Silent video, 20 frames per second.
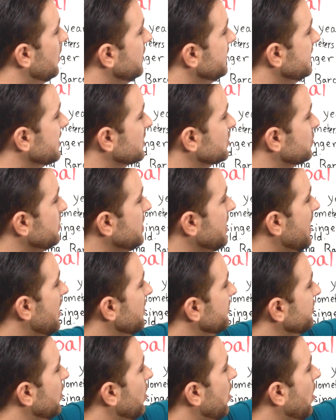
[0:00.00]
Next we
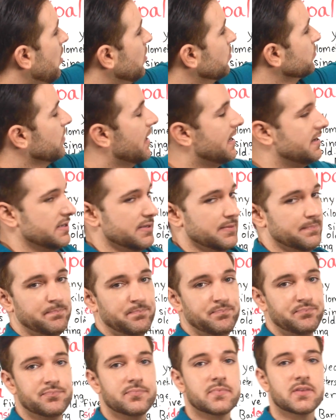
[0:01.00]
have already.
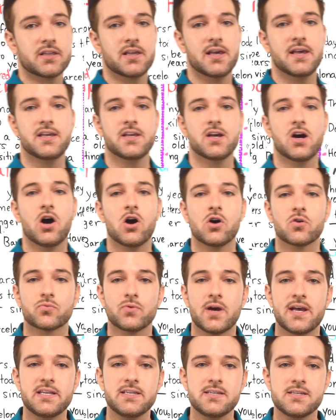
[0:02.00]
Okay,
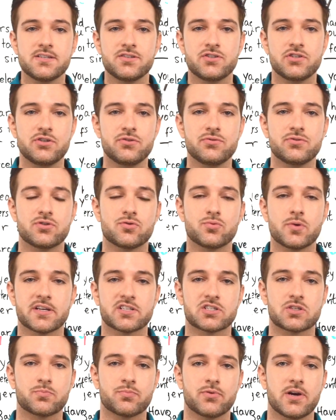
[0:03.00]
already is used to
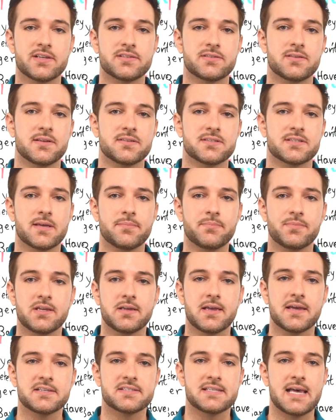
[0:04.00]
express that
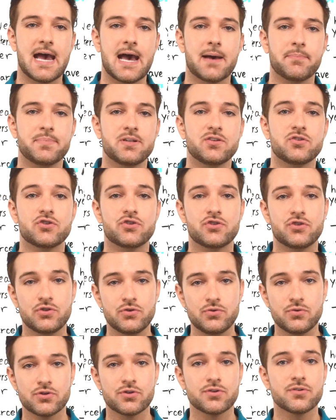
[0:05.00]
something has happened
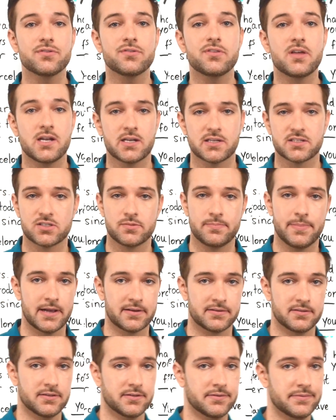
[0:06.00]
sooner than
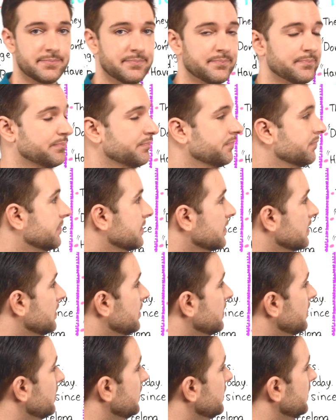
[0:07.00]
expected.
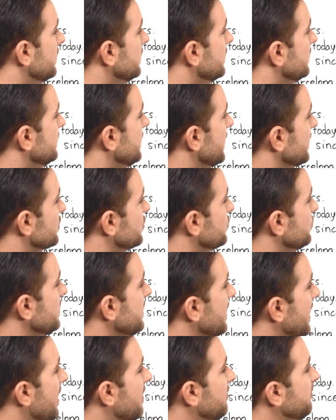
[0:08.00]
Next
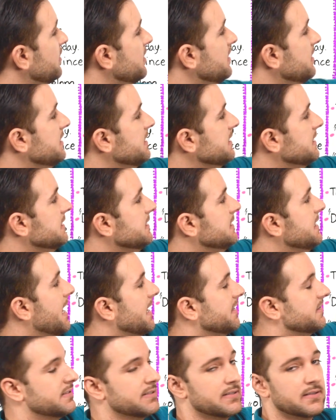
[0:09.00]
we have
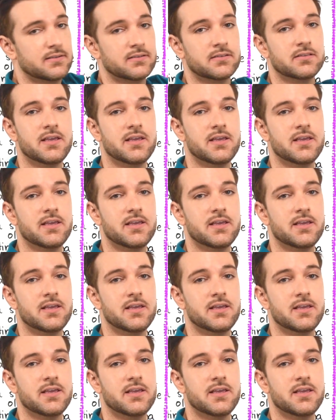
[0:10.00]
yet.